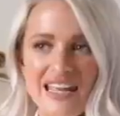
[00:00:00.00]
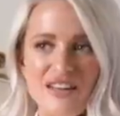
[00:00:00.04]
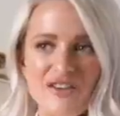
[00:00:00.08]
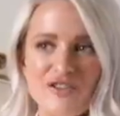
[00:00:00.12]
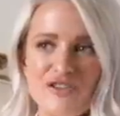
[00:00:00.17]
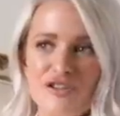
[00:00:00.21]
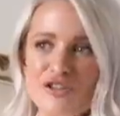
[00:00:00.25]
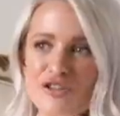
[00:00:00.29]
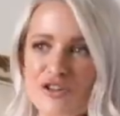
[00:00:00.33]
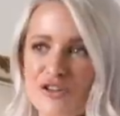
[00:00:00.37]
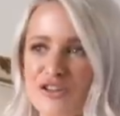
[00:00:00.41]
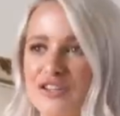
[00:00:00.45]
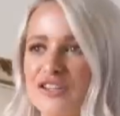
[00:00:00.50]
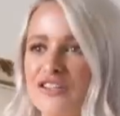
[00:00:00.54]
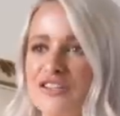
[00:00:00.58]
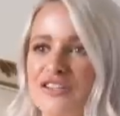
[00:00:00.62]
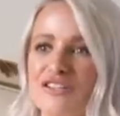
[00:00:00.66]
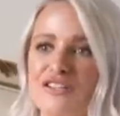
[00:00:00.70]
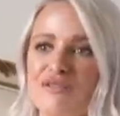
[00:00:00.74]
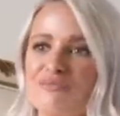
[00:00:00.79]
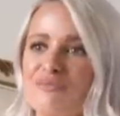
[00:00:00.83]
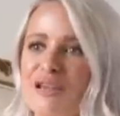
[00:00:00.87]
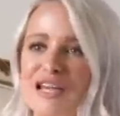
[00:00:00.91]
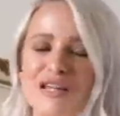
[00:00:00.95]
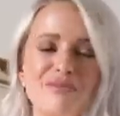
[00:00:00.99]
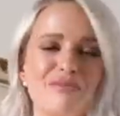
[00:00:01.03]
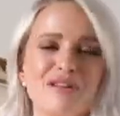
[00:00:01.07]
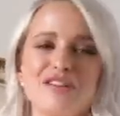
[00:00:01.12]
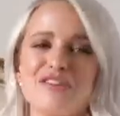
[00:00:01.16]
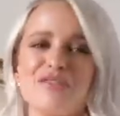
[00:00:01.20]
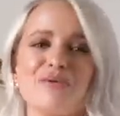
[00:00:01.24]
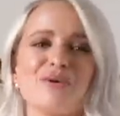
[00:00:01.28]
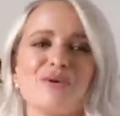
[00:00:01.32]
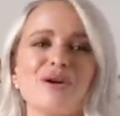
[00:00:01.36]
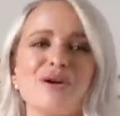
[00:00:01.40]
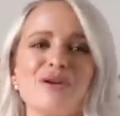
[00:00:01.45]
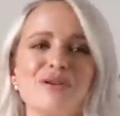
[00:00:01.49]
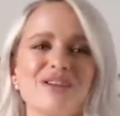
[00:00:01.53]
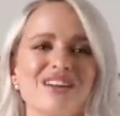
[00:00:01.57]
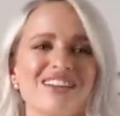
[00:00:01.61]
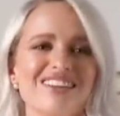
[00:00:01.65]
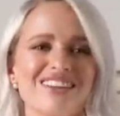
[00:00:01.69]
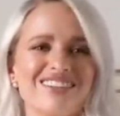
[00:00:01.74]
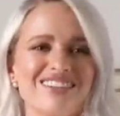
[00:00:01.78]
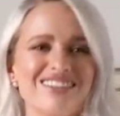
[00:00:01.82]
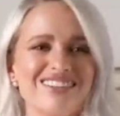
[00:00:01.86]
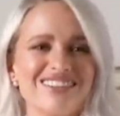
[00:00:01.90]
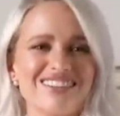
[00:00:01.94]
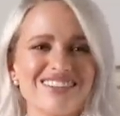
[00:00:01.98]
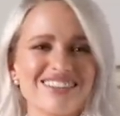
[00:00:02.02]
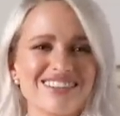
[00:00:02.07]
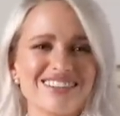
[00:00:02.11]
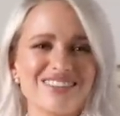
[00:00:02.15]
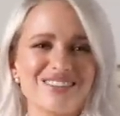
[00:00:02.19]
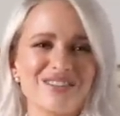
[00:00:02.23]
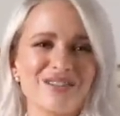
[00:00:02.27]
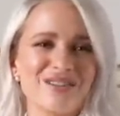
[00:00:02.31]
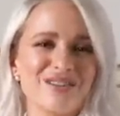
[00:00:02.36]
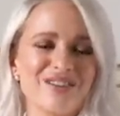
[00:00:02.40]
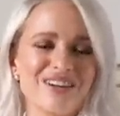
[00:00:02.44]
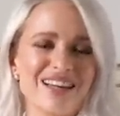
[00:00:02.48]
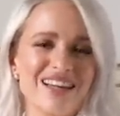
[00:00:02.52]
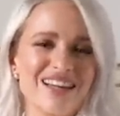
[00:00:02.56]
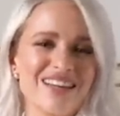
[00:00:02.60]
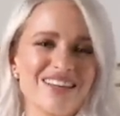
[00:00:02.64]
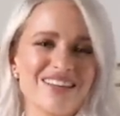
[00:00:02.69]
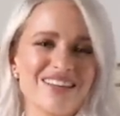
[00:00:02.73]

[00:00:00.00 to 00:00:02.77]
it just made me swoon as soon as I saw it.